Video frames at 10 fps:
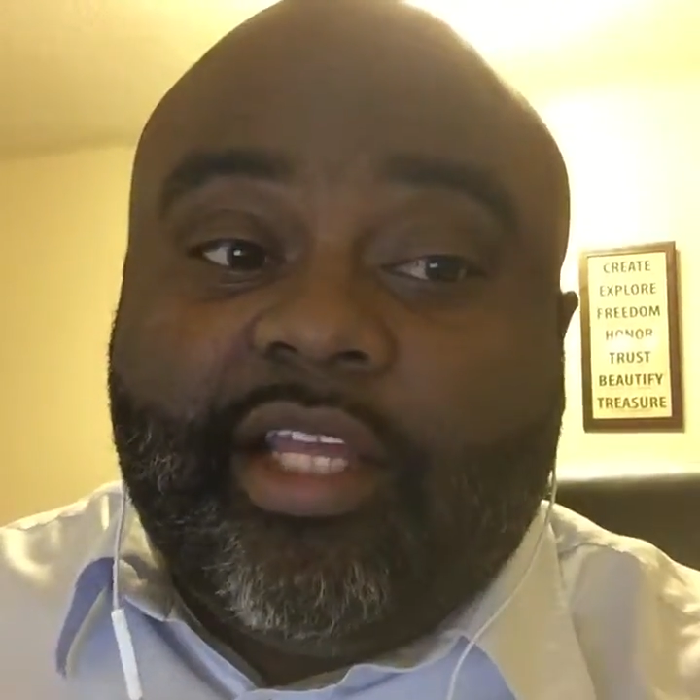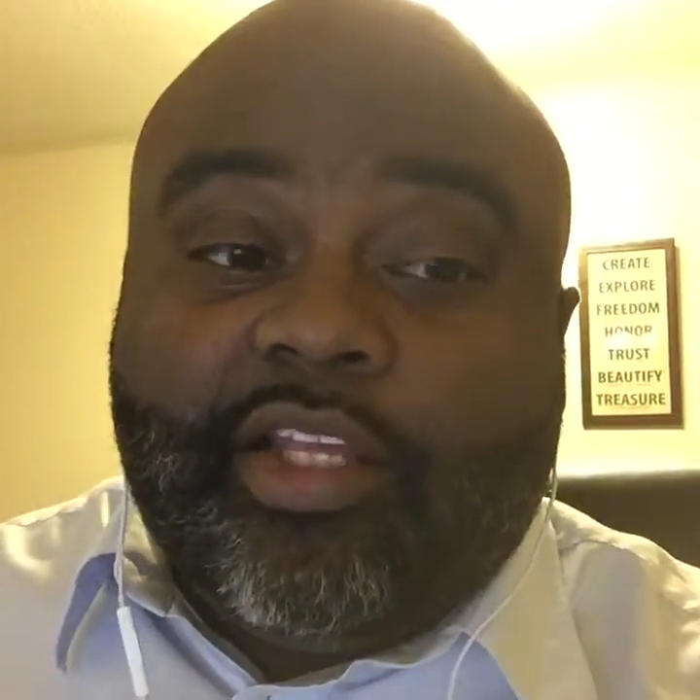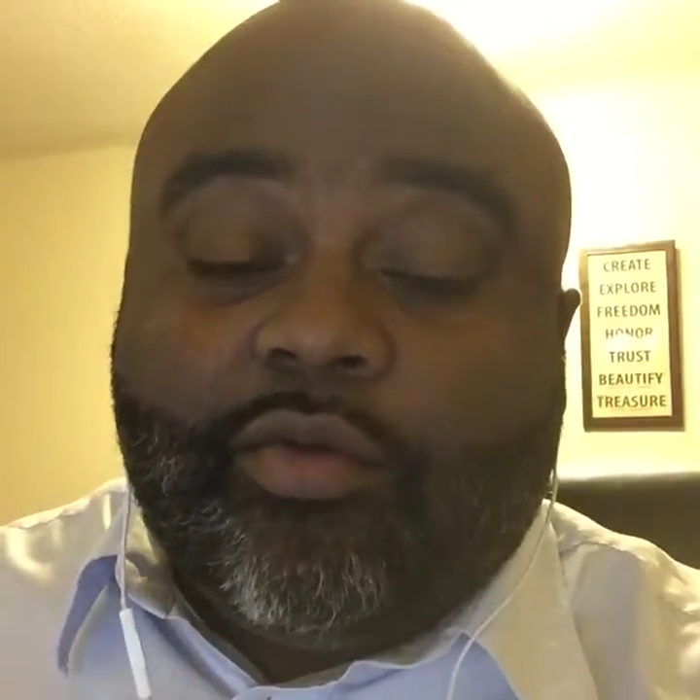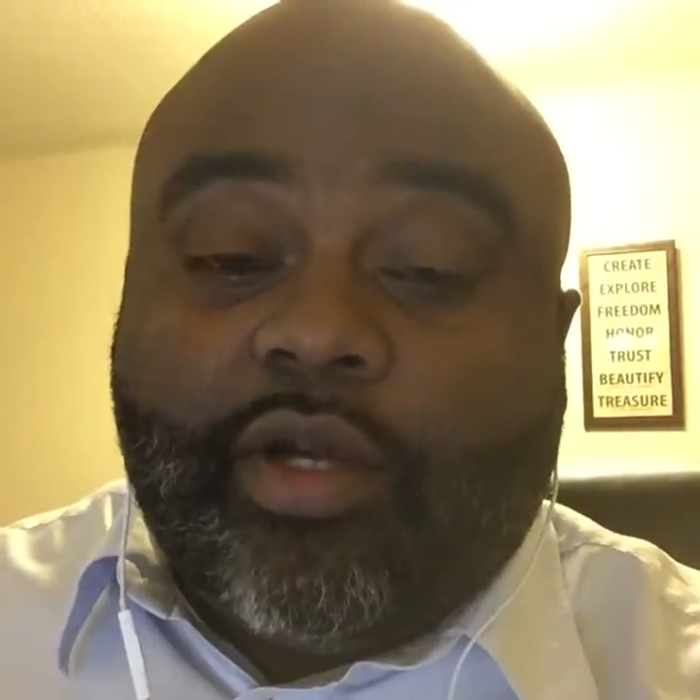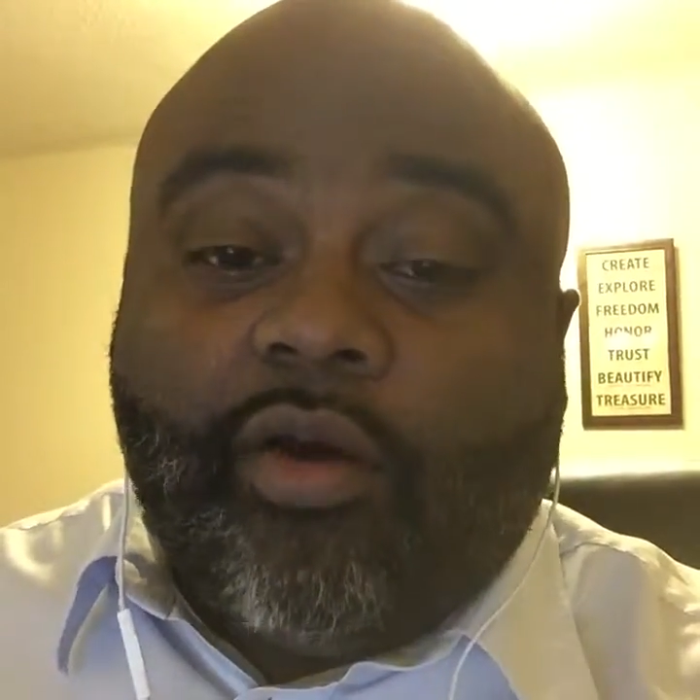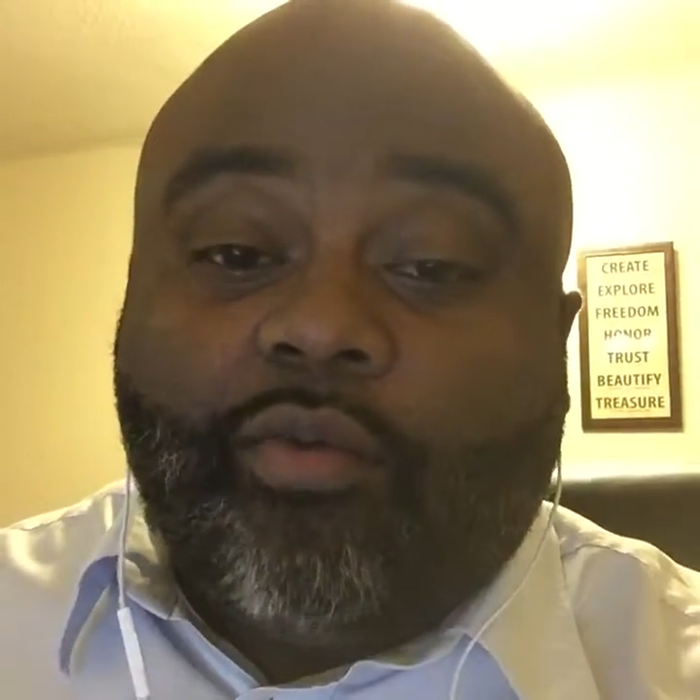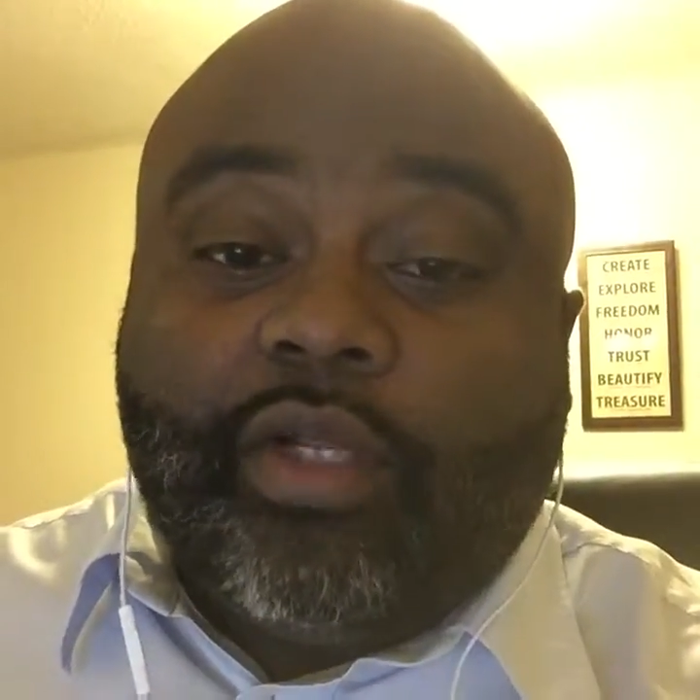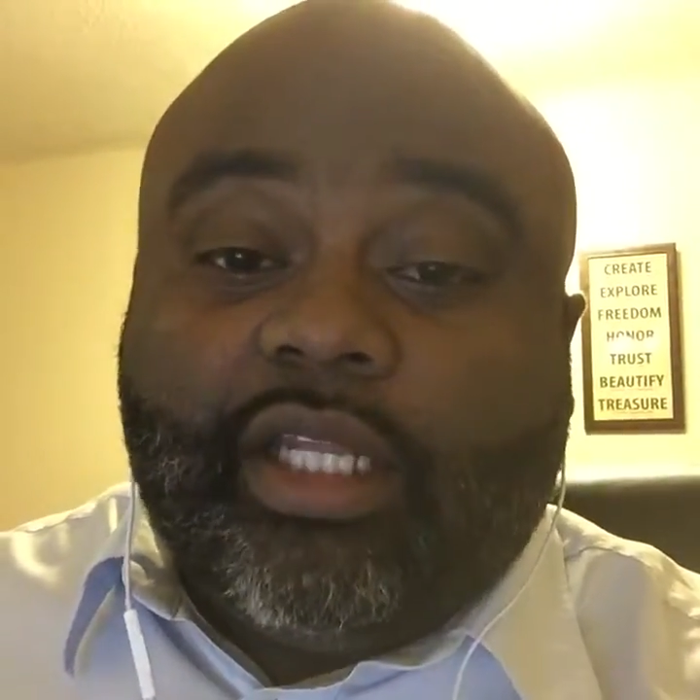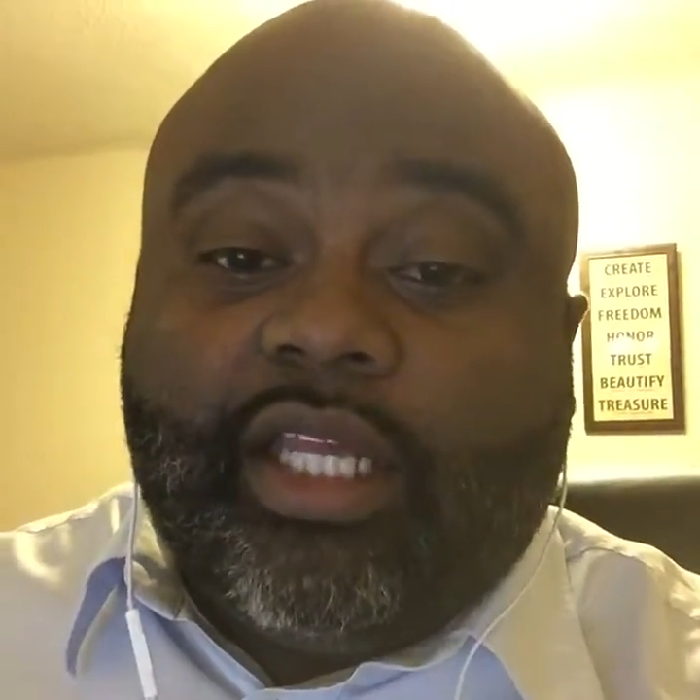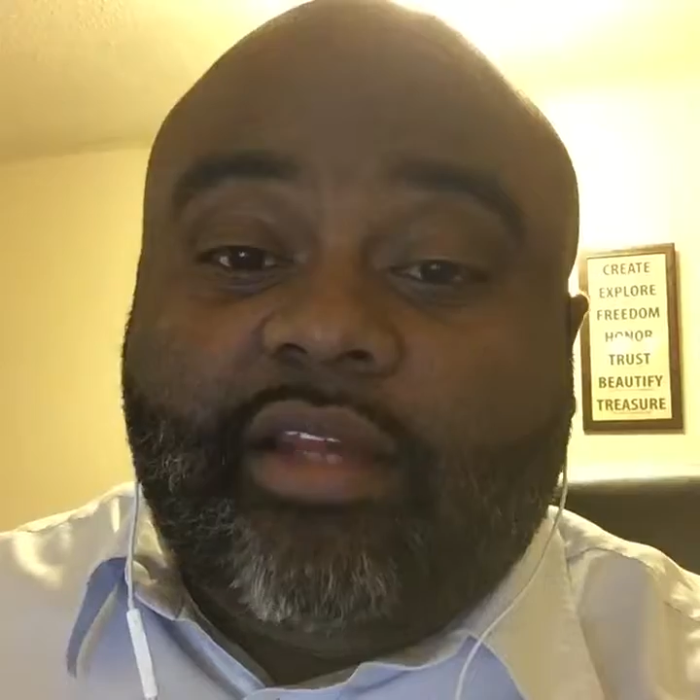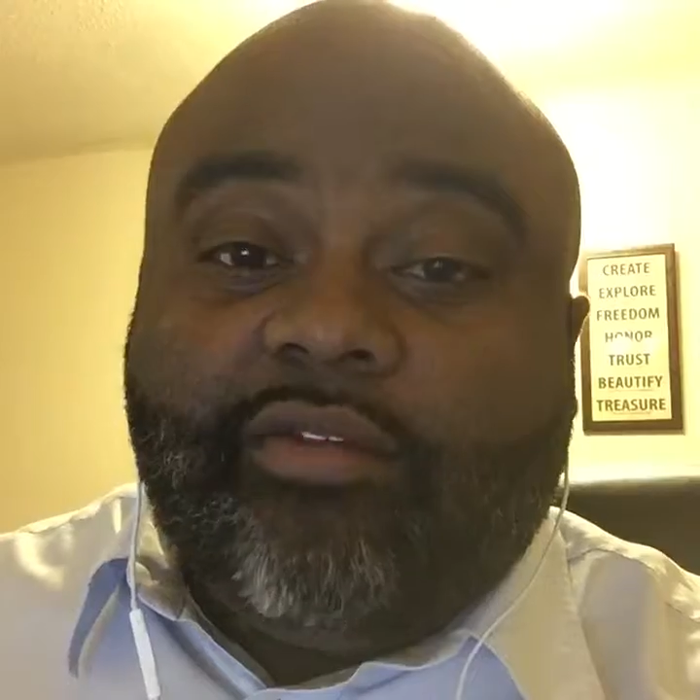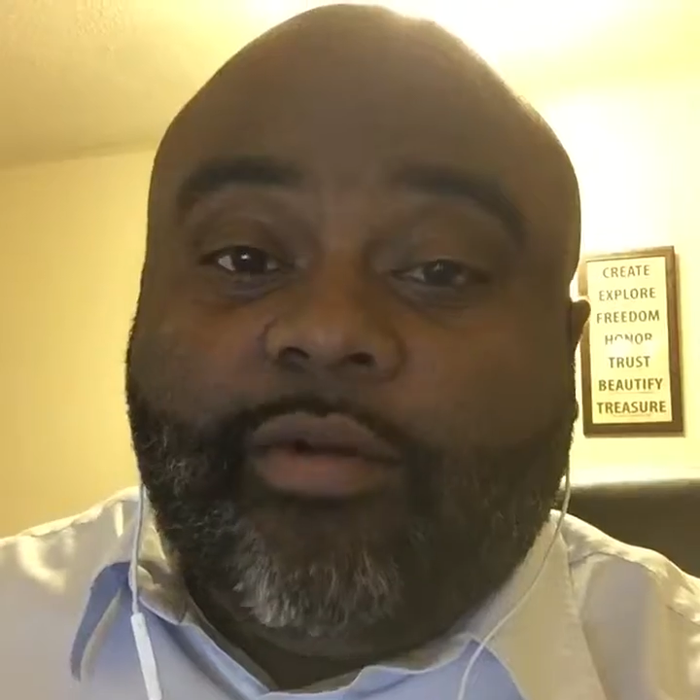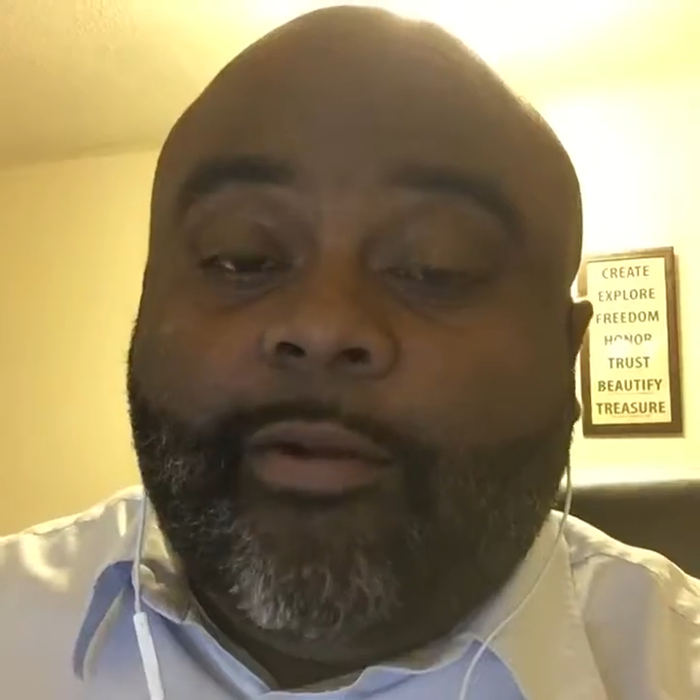you don't relieve